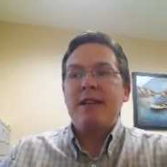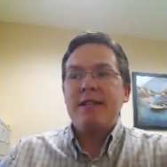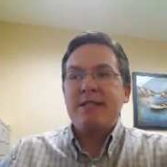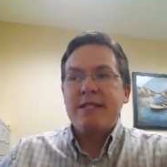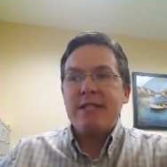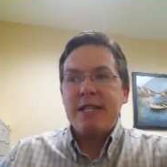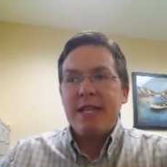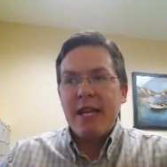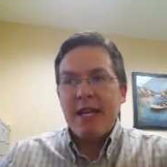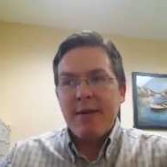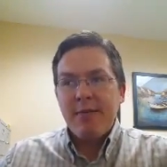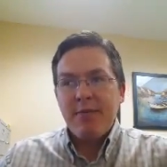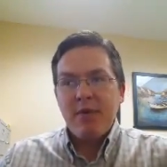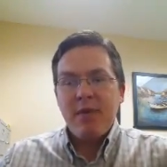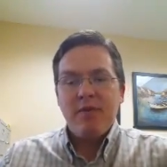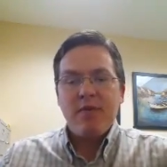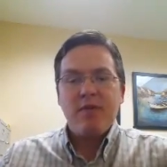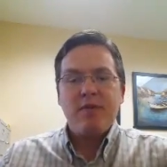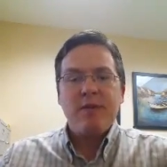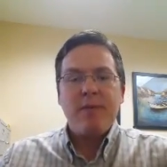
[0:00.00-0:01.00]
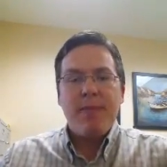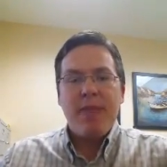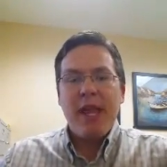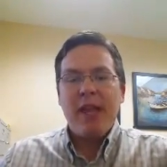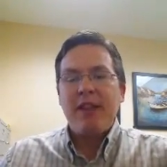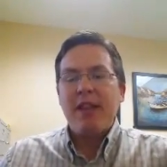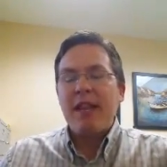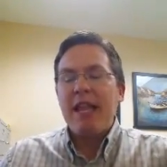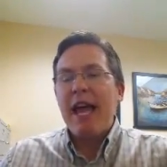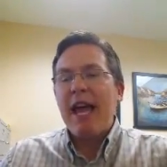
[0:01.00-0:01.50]
cetane improvers.
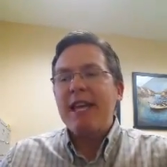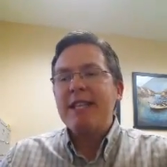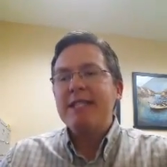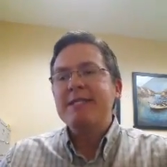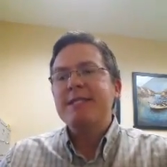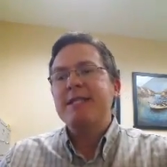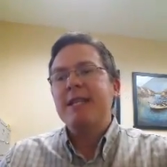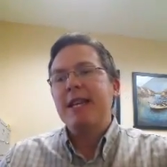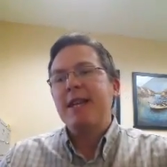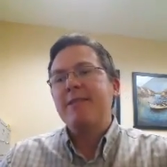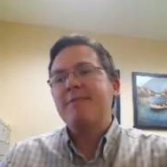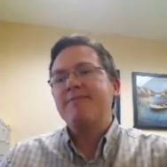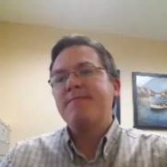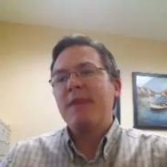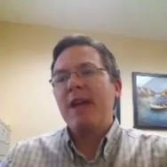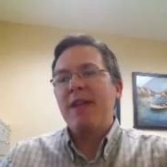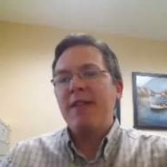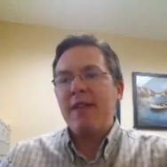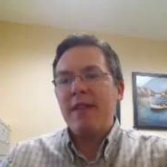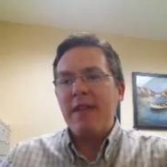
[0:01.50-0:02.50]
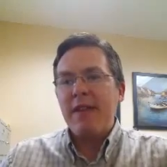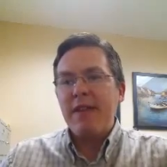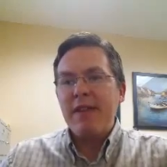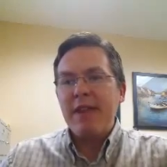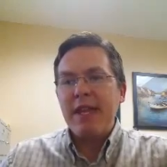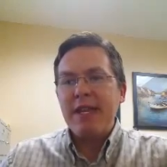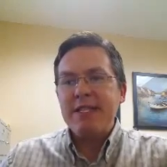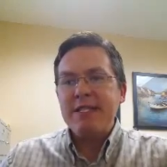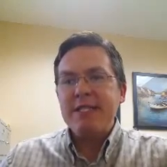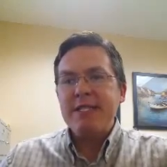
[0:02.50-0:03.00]
Now, the last thing, and
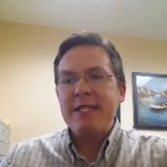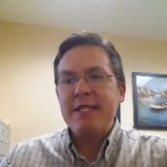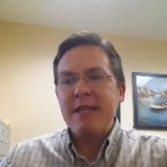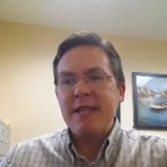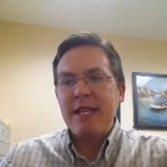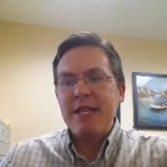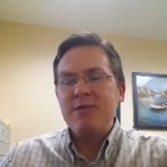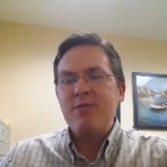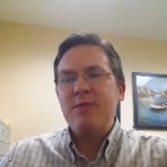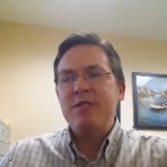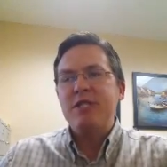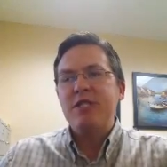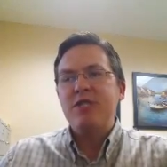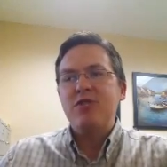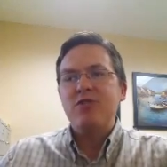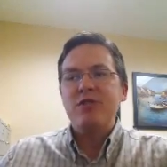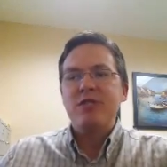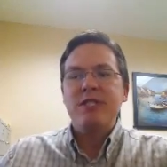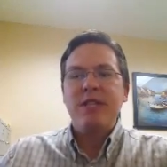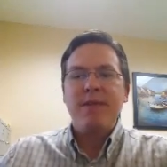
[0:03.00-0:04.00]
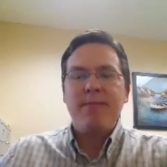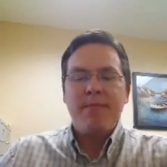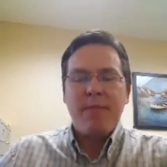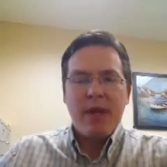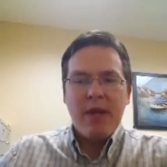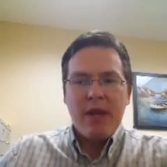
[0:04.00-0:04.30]
this is this one's interesting.